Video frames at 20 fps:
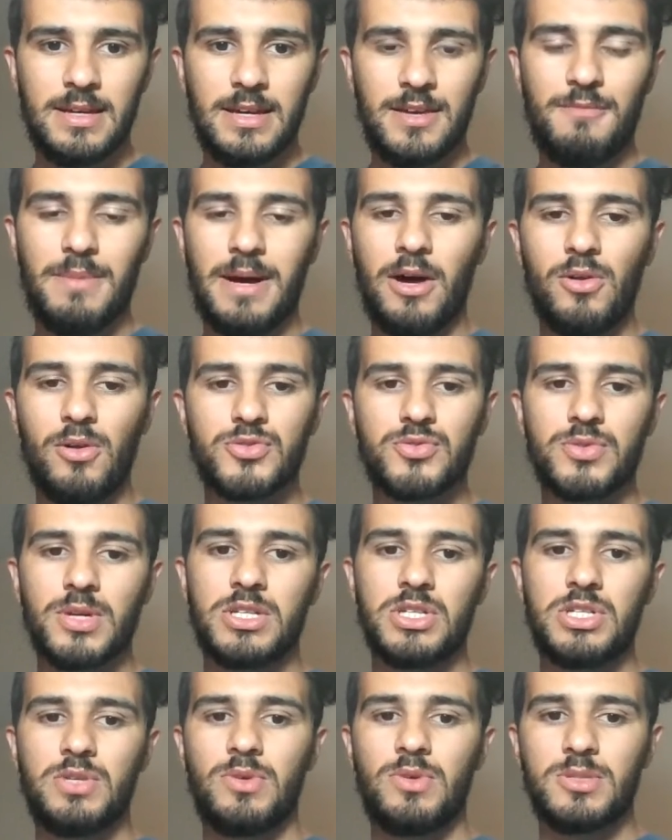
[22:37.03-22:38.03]
If my whole
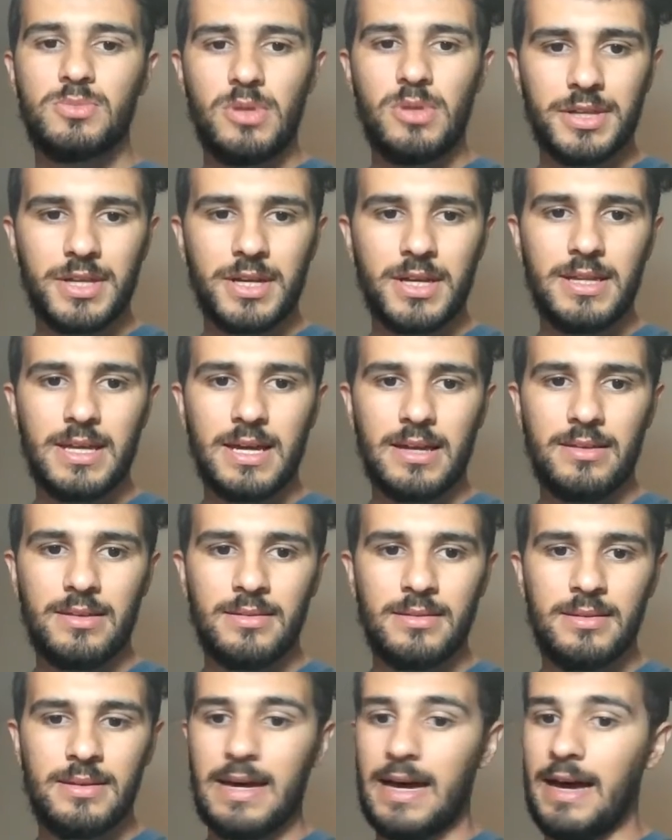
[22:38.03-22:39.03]
strategy was built on that,
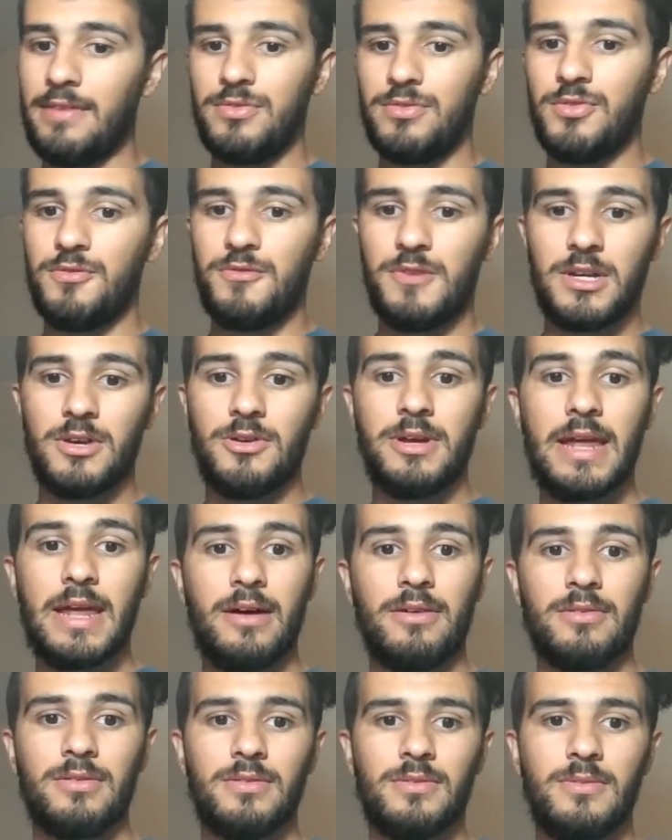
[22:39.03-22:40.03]
I have to figure it
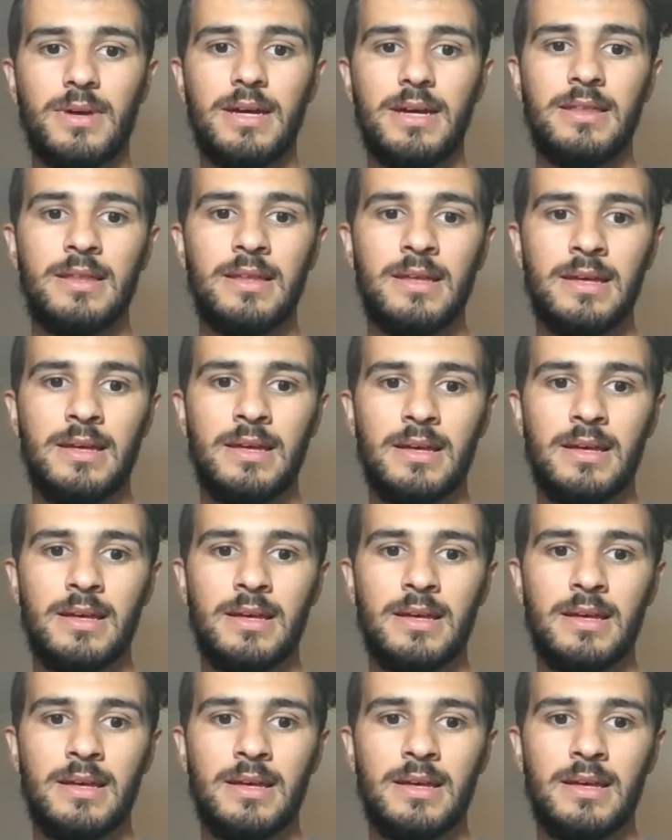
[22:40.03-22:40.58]
out, right?